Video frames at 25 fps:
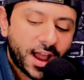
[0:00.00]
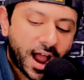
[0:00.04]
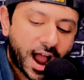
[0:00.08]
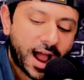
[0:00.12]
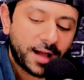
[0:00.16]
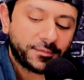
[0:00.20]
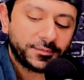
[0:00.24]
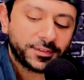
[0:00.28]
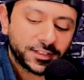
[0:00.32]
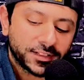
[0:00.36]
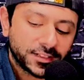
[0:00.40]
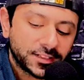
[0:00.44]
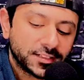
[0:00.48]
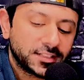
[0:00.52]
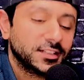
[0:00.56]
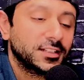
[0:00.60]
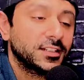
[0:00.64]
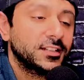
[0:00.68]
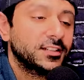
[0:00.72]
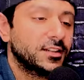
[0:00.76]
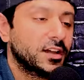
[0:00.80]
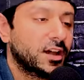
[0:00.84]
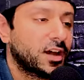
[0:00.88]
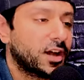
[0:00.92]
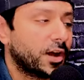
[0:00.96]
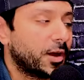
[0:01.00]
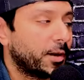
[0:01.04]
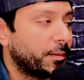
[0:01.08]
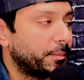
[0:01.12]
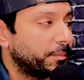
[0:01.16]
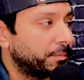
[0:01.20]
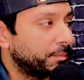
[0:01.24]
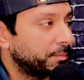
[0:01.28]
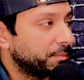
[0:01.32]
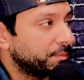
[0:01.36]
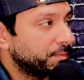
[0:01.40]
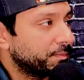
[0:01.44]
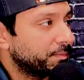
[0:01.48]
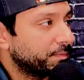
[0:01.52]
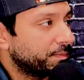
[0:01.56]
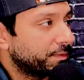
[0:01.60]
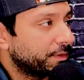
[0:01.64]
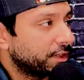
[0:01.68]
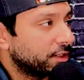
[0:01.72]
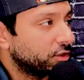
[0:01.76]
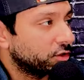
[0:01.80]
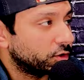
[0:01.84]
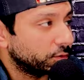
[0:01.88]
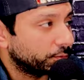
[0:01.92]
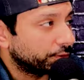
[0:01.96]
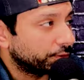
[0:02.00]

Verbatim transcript: Obviously, um, Du